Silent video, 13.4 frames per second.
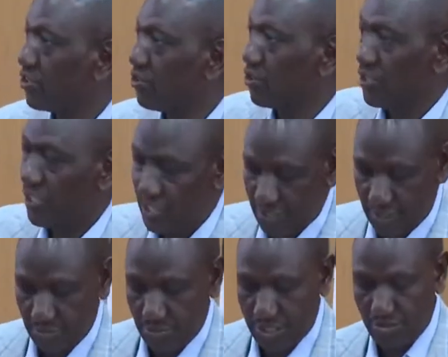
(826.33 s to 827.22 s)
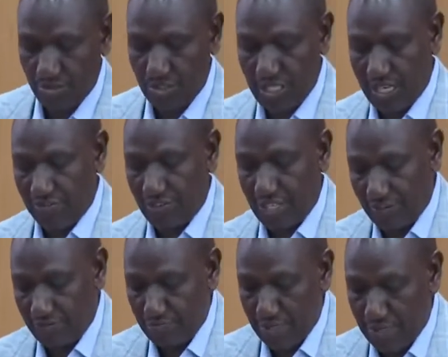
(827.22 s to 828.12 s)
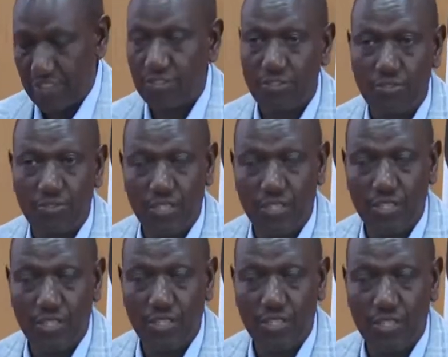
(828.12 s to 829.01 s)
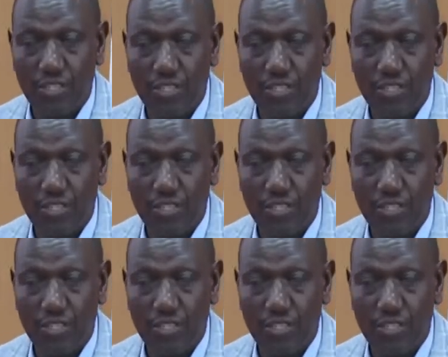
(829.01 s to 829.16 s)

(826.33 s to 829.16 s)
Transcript: to do this, we do not have enough money to do that.